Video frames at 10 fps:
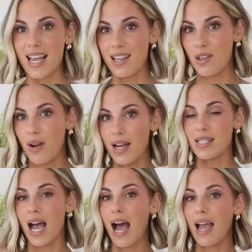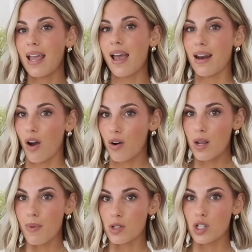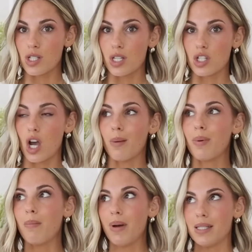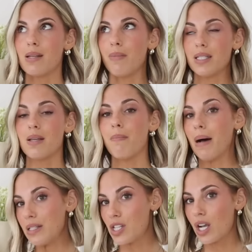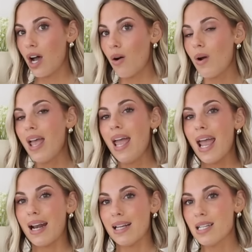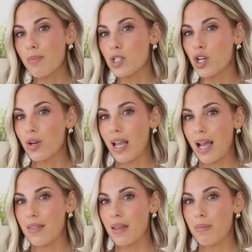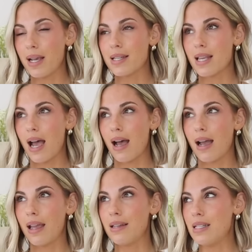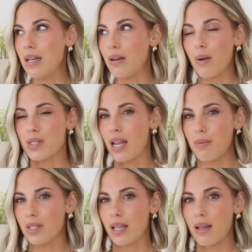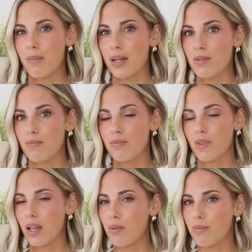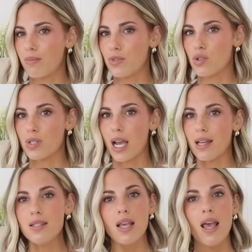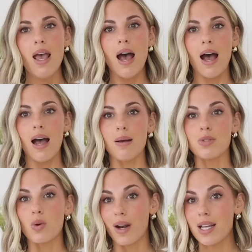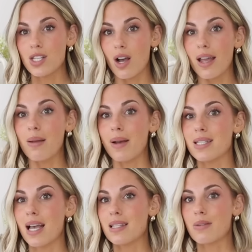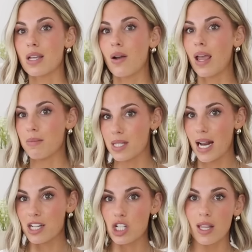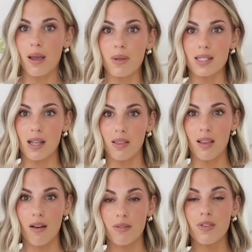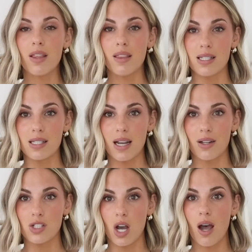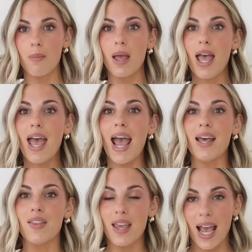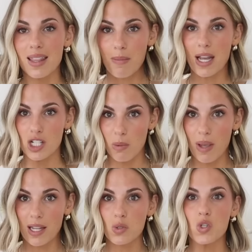set, you guys, I had already purchased this top months and months and months ago and I ended up returning it, I think because I wasn't able to get it in my like true size. So when I saw it in my size, I was like, okay, I'm snatching that because I love this style top. And then they had the matching pants,